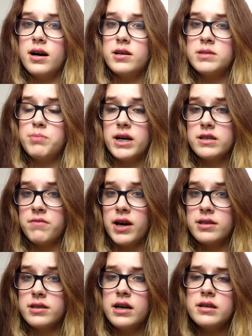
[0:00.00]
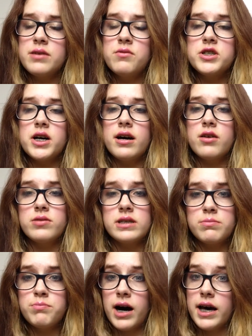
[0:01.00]
spikes of anxiety, which I call
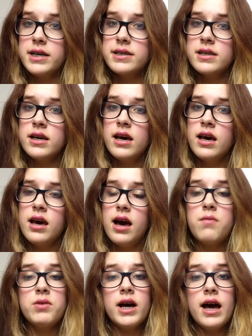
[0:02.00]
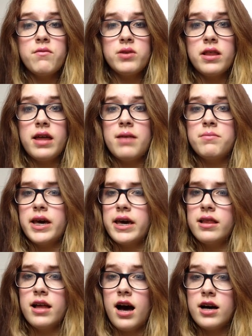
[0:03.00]
spikes, and when I have one of them, they
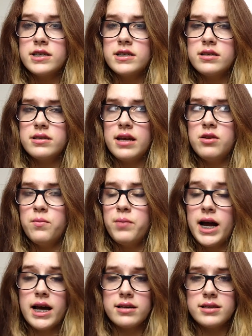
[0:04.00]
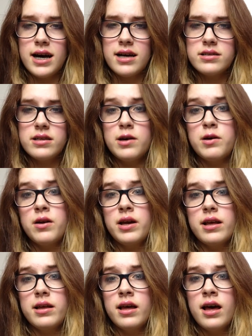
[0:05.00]
can last, they're not panic attacks, they
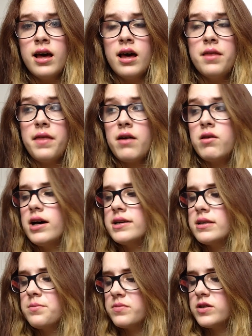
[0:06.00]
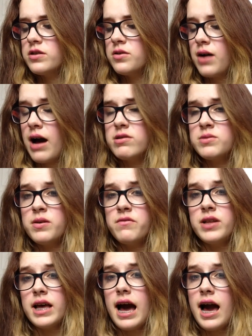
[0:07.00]
will last up to 2 hours of me
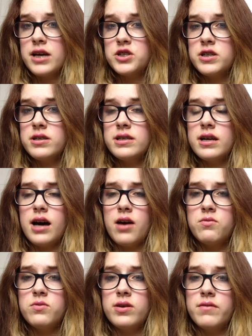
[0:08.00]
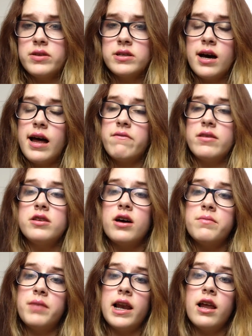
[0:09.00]
feeling anxious, and I will either have to
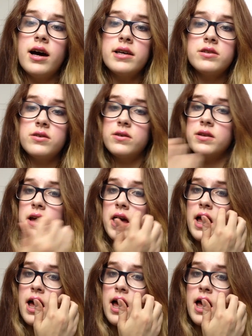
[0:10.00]
turn my light on